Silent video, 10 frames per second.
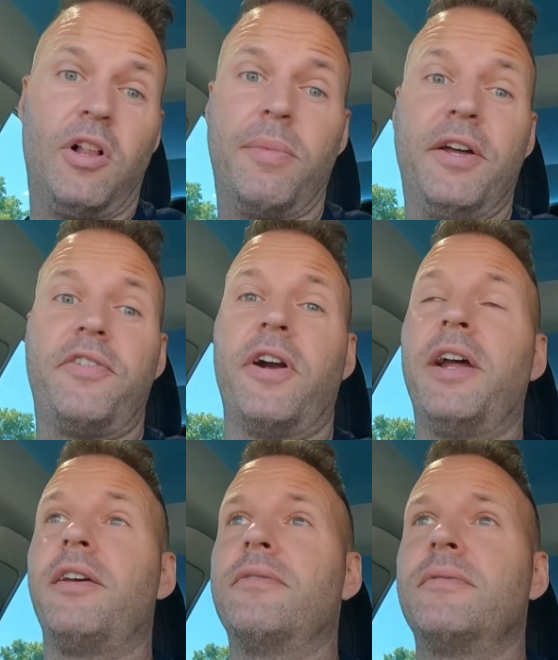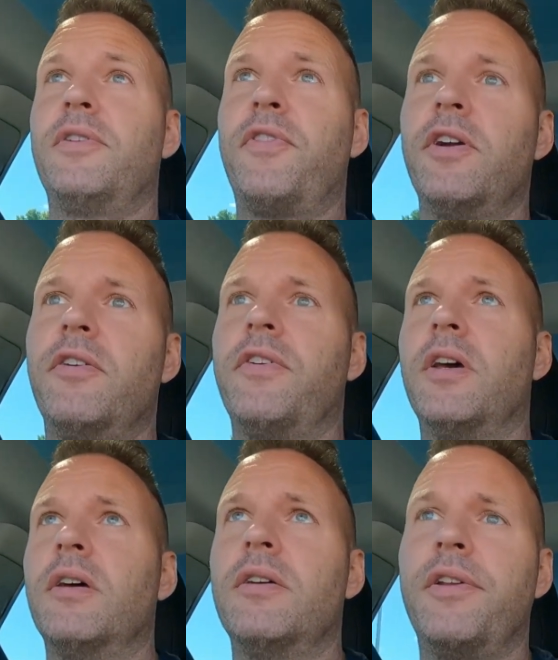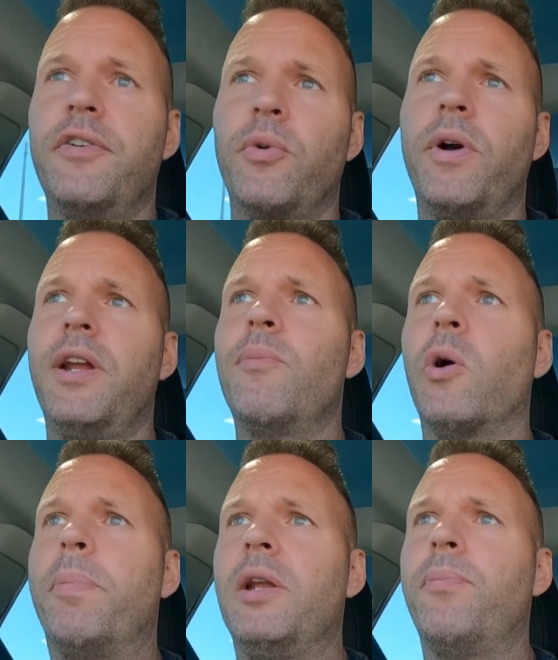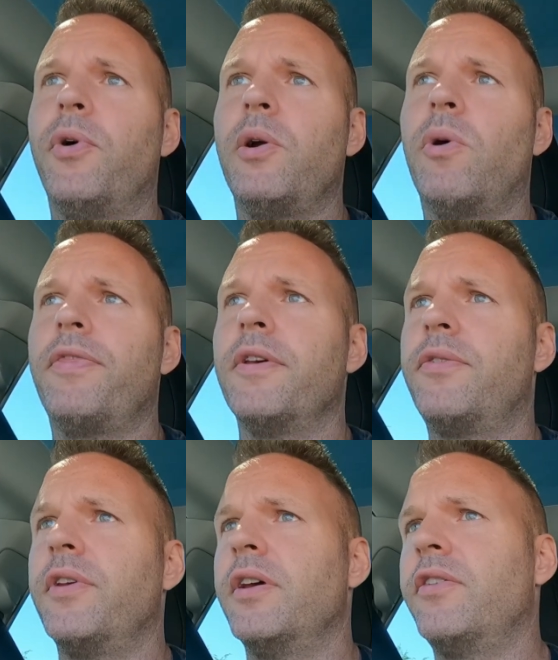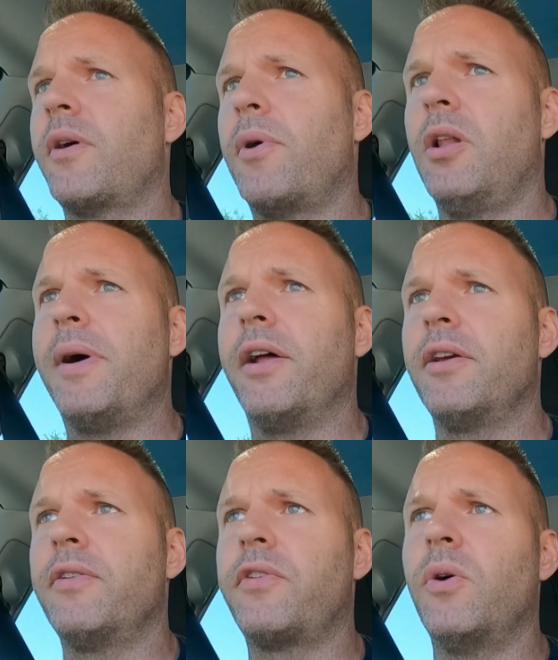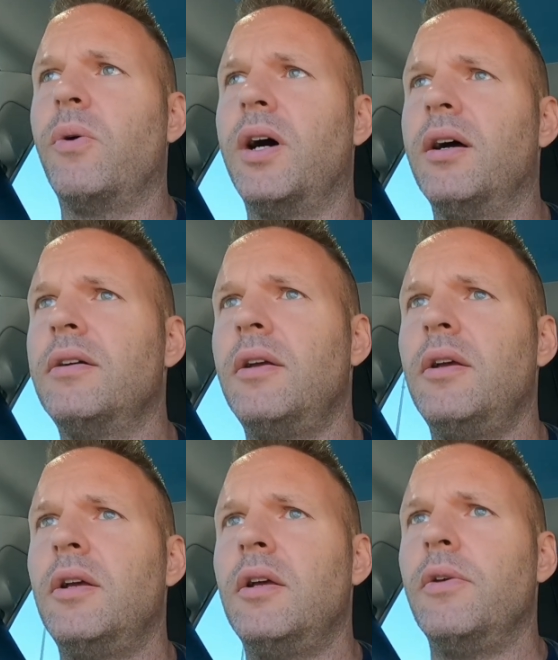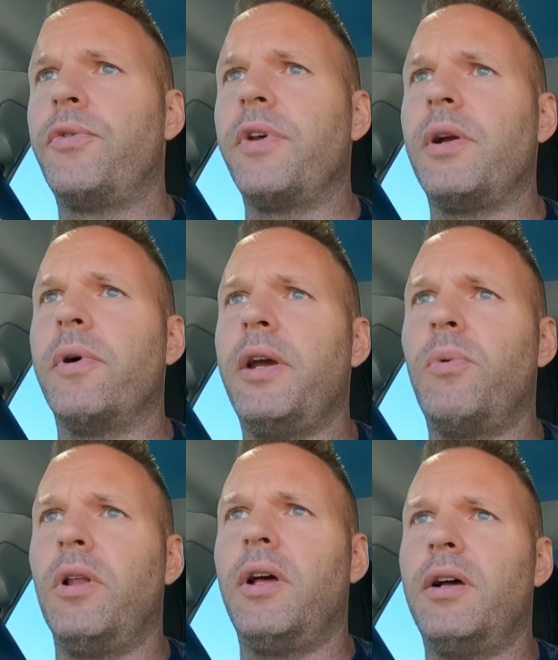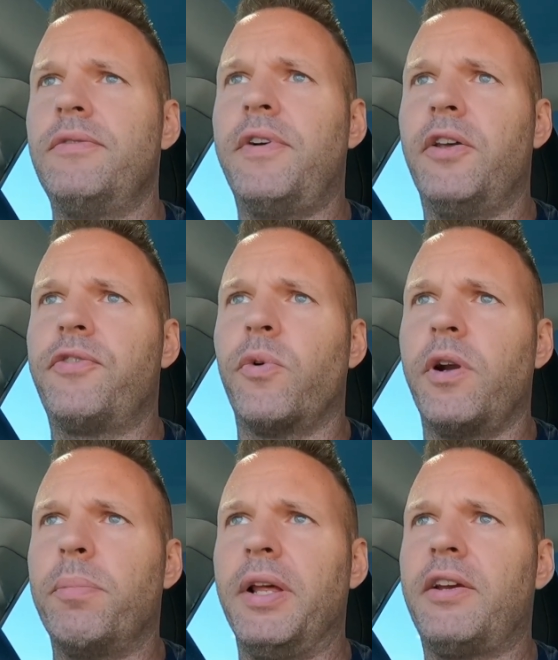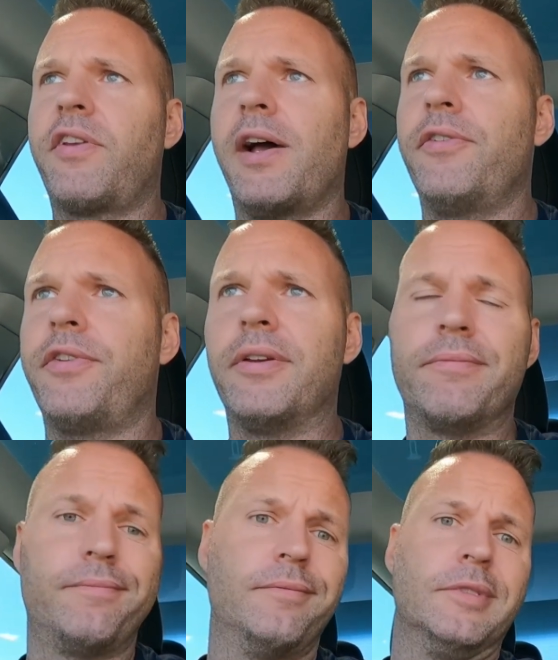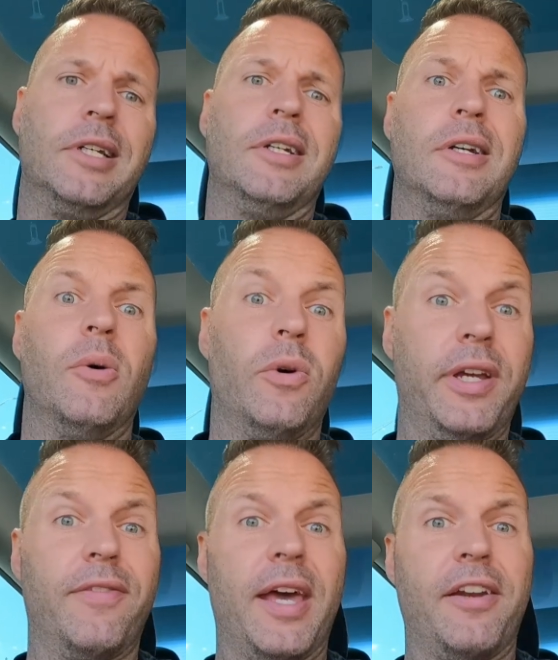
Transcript: all about trying it. If there's a way to more pinpoint what this is, I'm all about it. So so anyway, we'll fast forward to Blake's house and we'll give